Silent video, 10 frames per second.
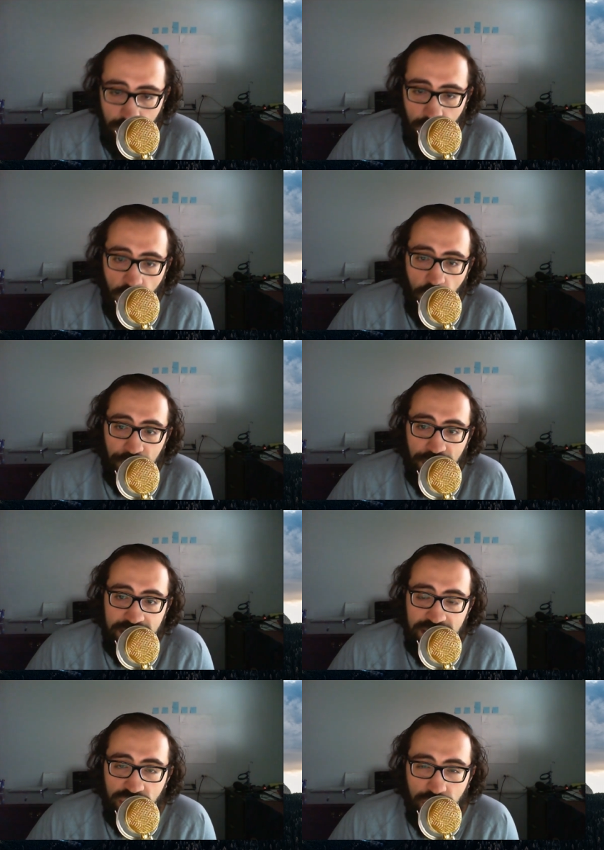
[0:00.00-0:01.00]
I hope you
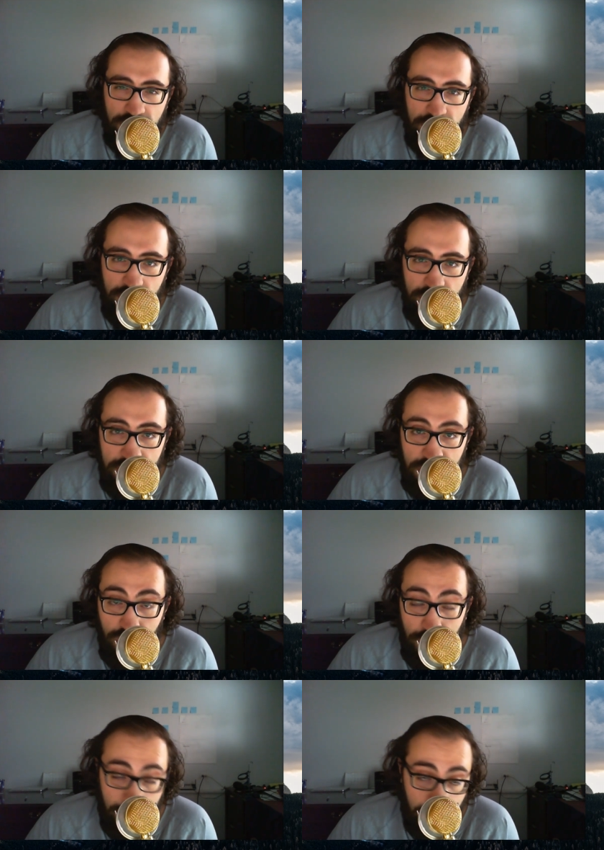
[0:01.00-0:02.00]
guys enjoyed
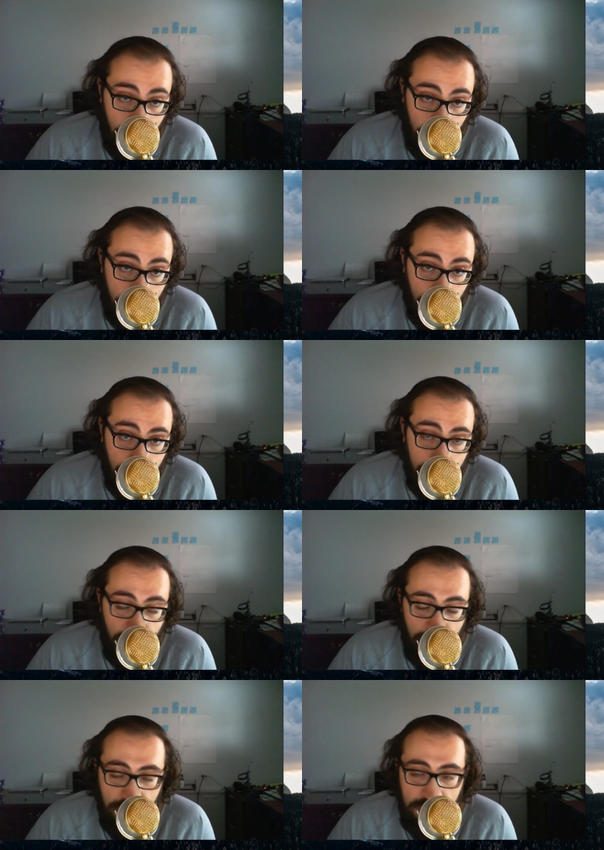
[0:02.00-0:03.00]
my ramble. I
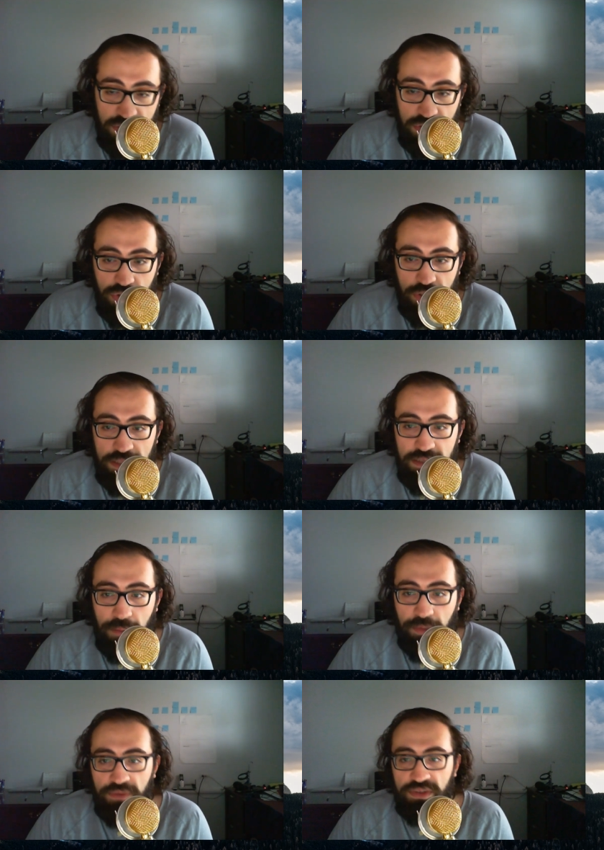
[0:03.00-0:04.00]
hope you guys enjoyed the
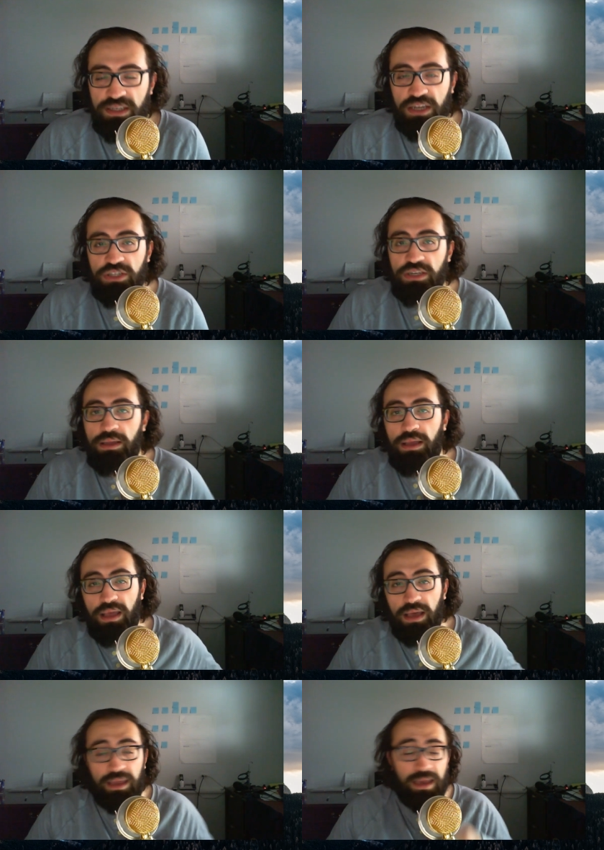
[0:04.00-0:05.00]
topic of discussion.
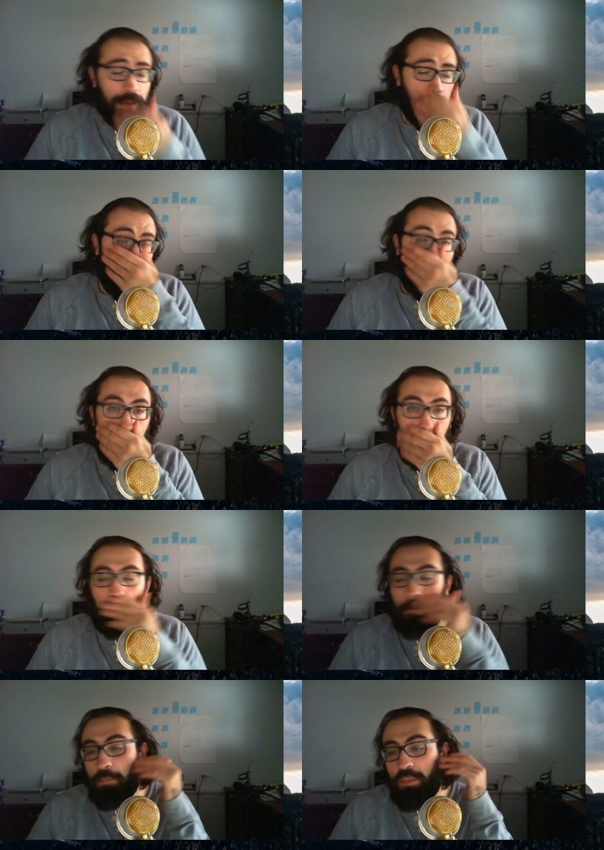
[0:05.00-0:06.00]
Again,
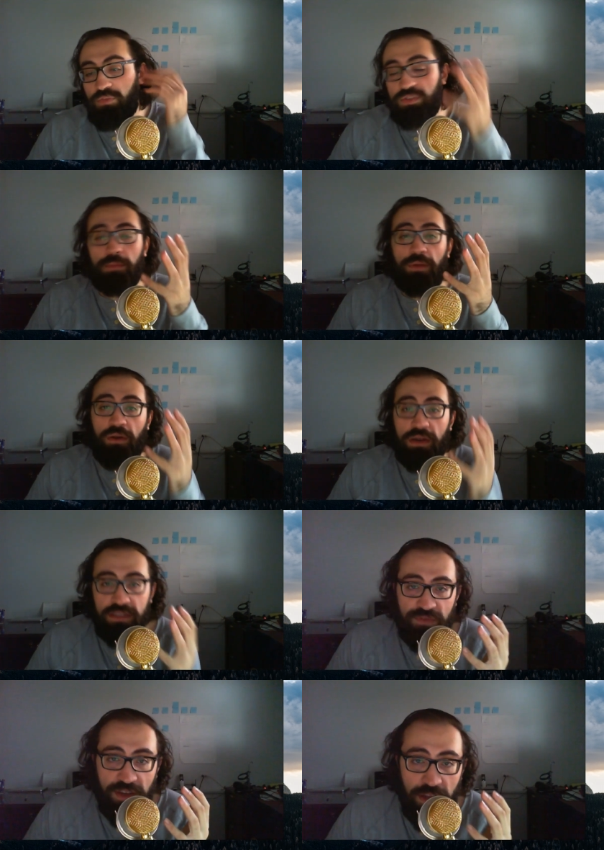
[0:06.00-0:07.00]
if you stumble across
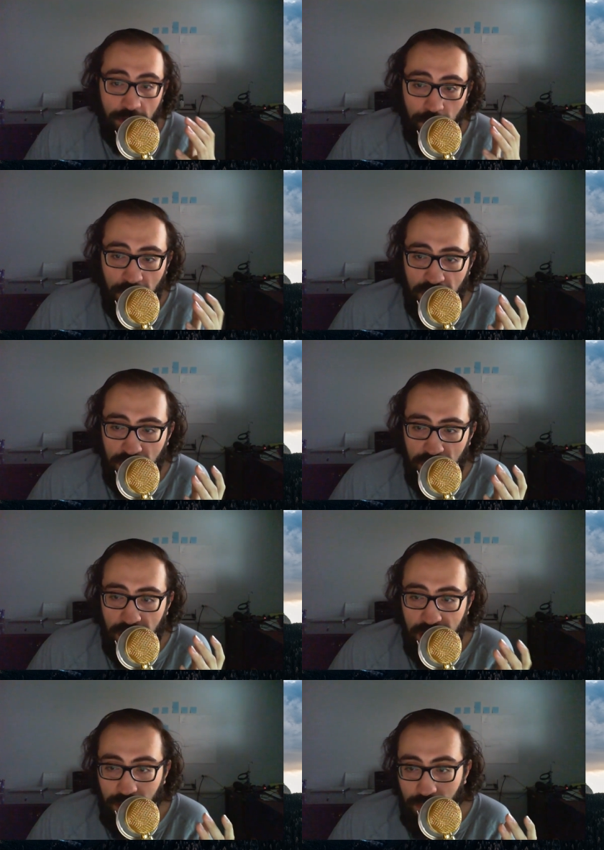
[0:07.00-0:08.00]
this video and you're
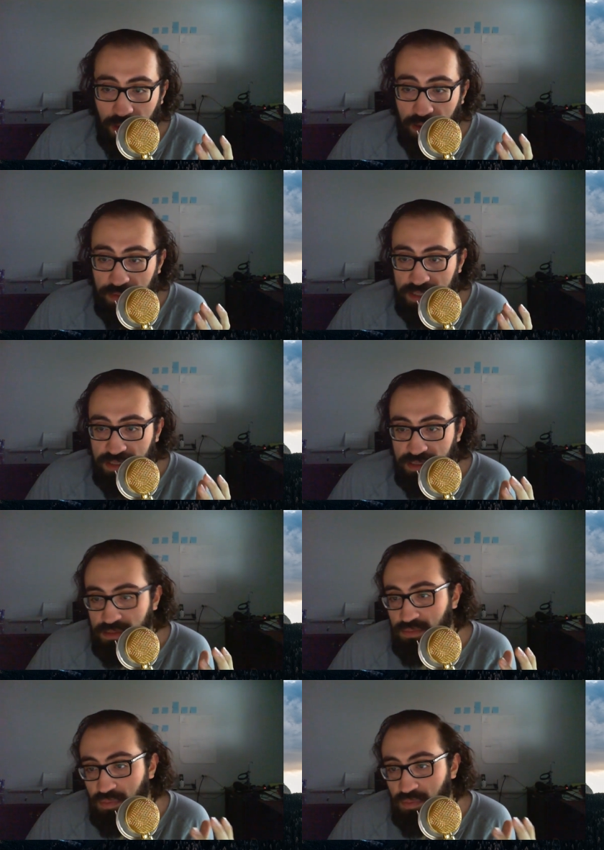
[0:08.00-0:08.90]
like, wow, this is